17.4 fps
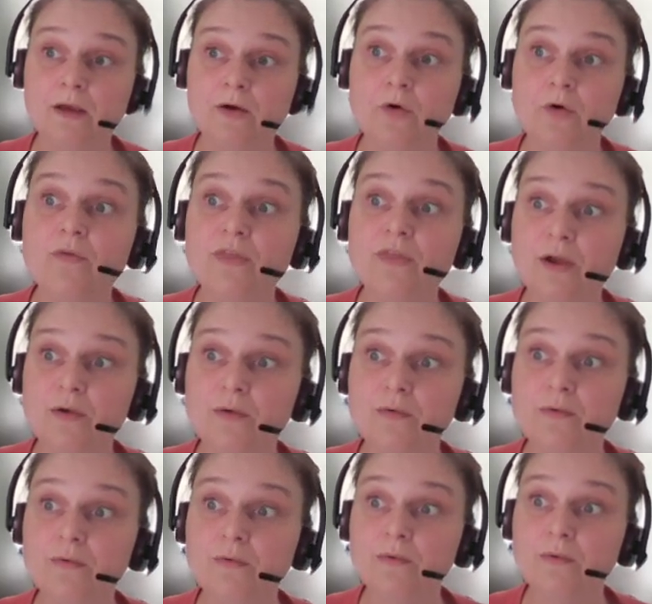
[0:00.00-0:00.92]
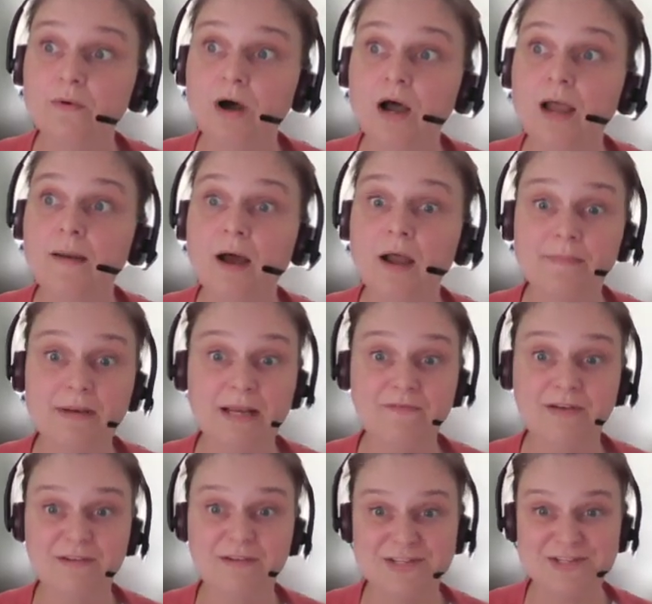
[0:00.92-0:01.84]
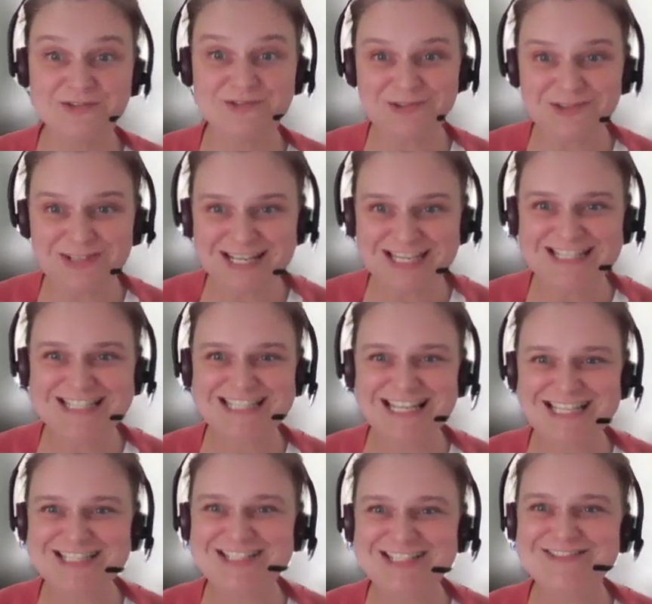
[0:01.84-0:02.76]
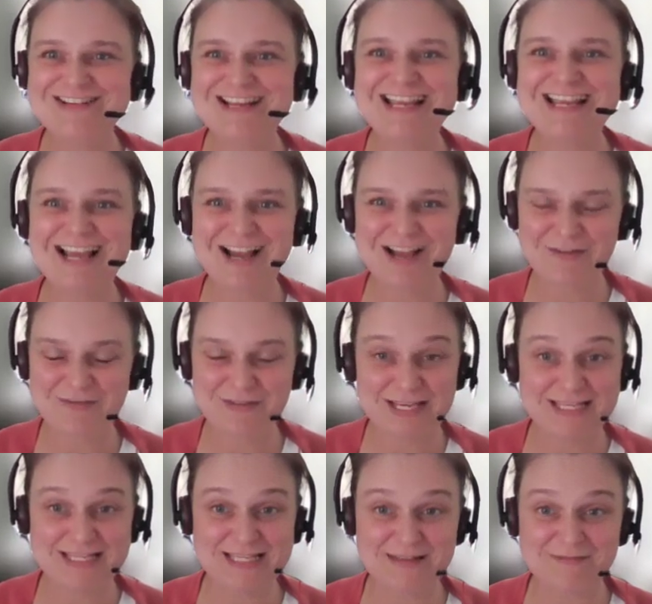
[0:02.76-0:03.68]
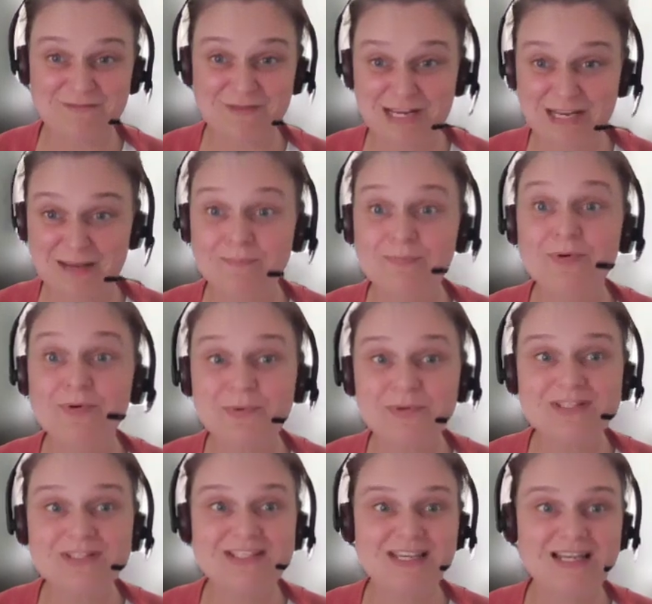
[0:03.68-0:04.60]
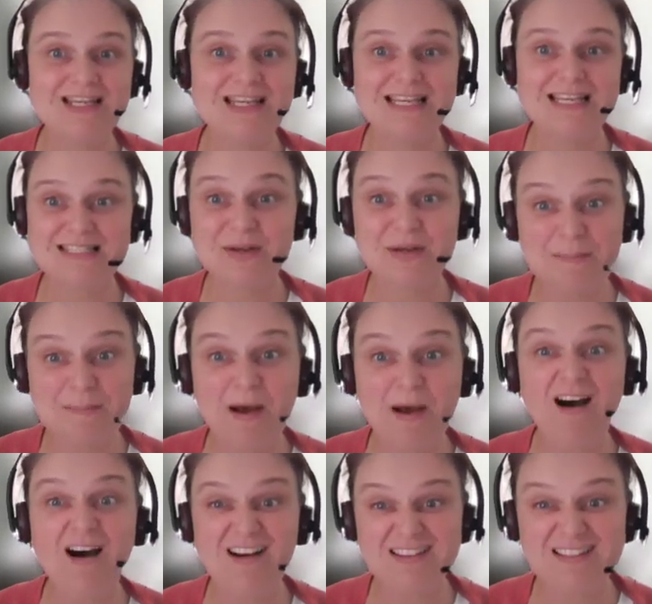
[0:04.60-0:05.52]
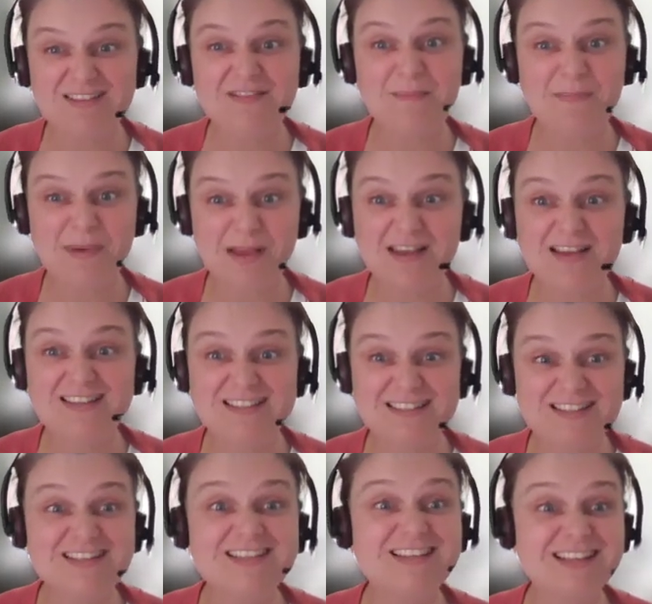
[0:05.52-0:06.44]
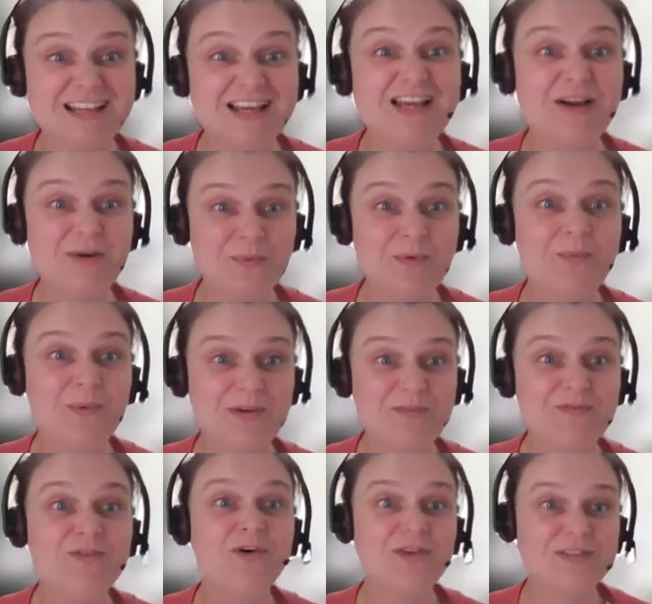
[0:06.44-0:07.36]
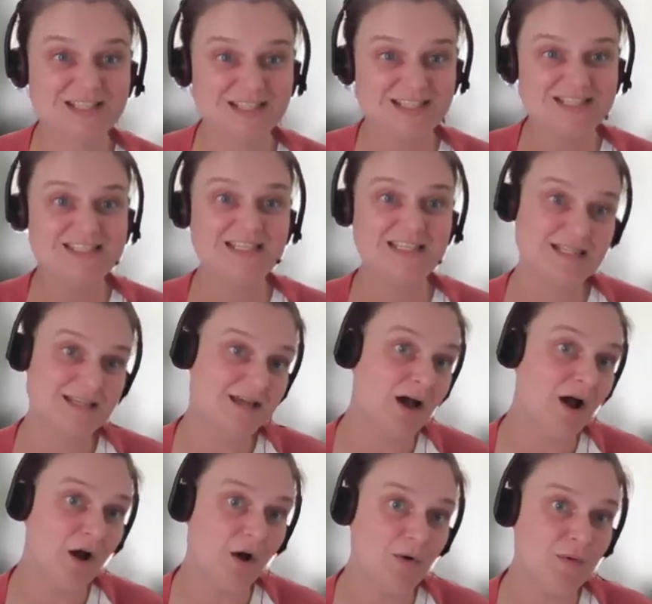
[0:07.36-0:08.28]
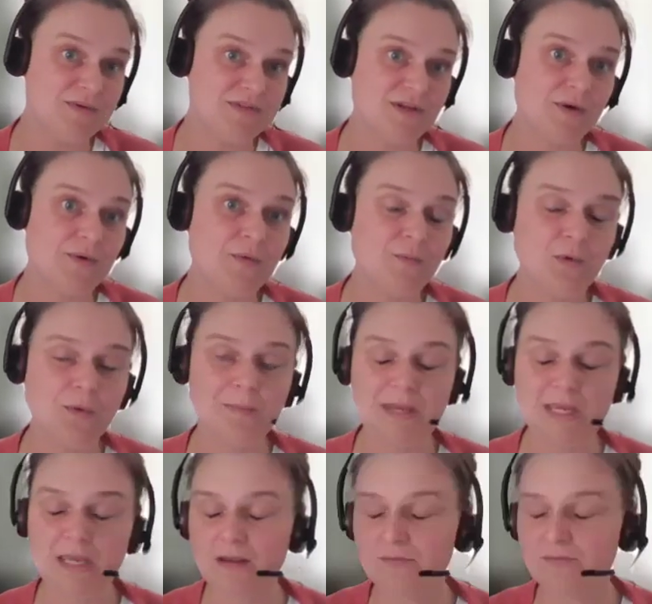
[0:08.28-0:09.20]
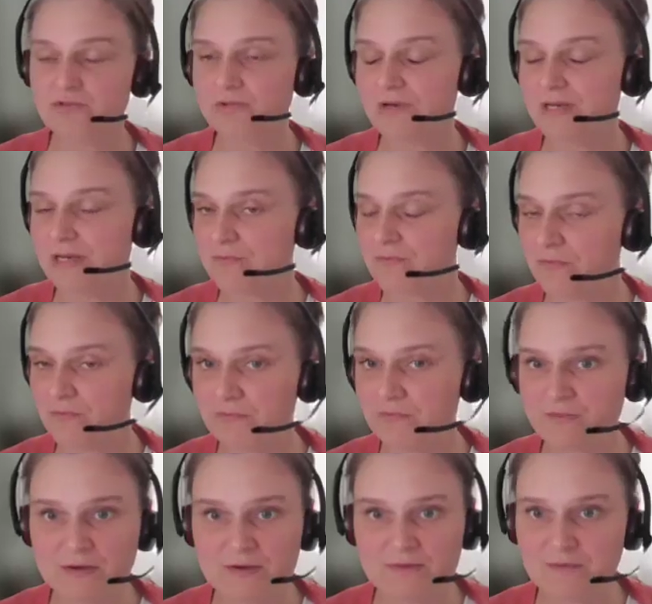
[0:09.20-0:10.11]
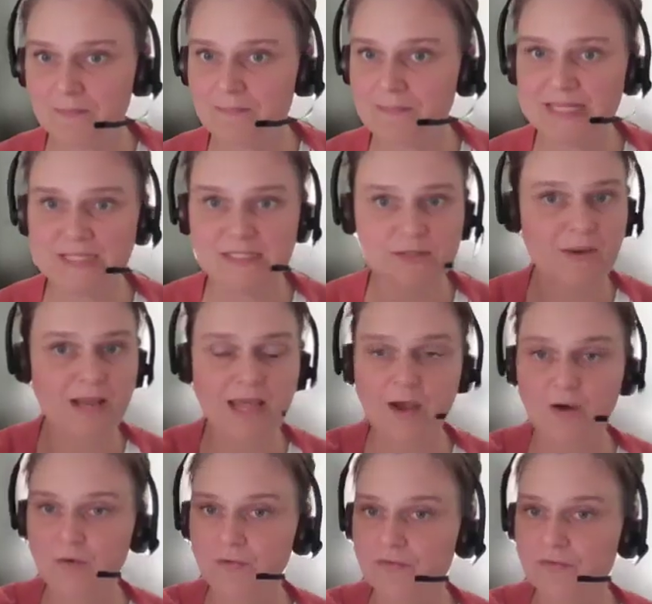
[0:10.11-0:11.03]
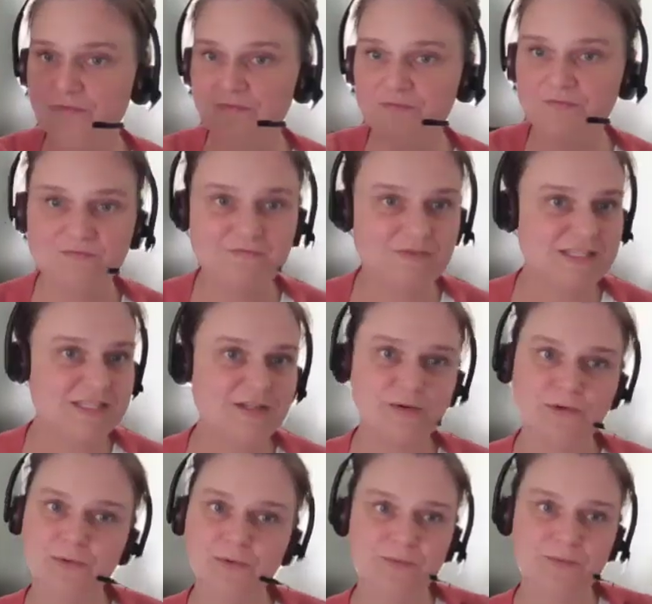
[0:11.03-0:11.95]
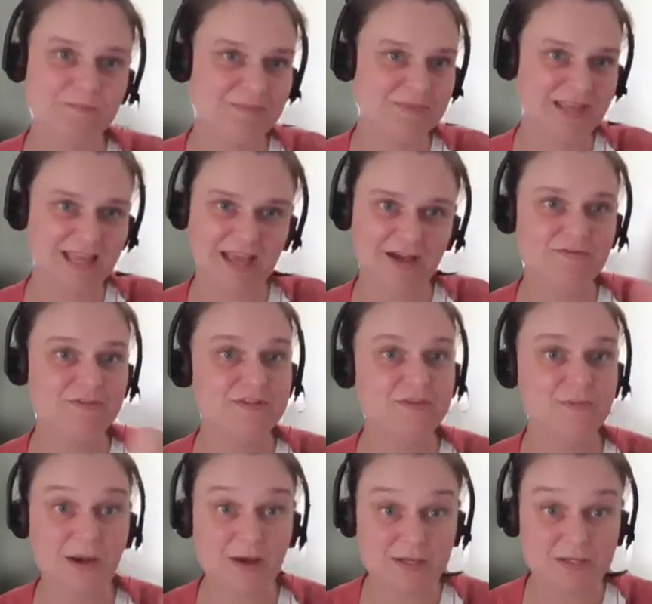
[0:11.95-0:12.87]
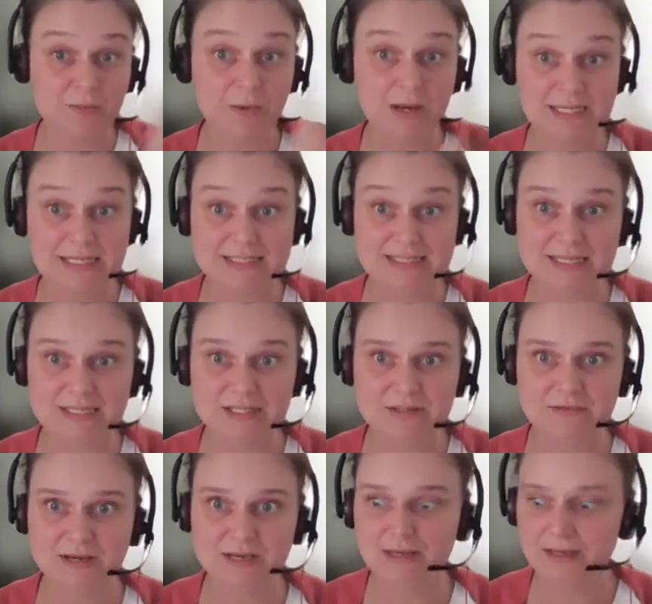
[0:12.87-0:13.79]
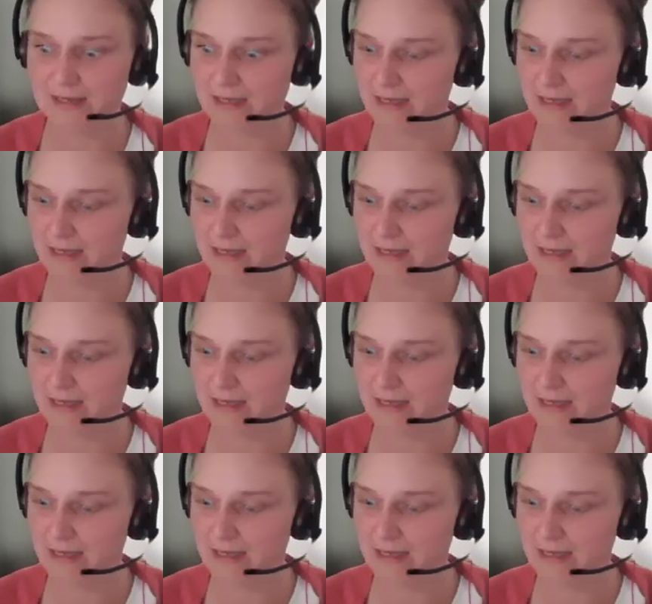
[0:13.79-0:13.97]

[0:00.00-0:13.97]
although I believe very strongly in sensory, I think it's really important. It's only part of a person. We've got to consider the whole. So we'll be drawing in from areas from mental health, physical health as well as sensory.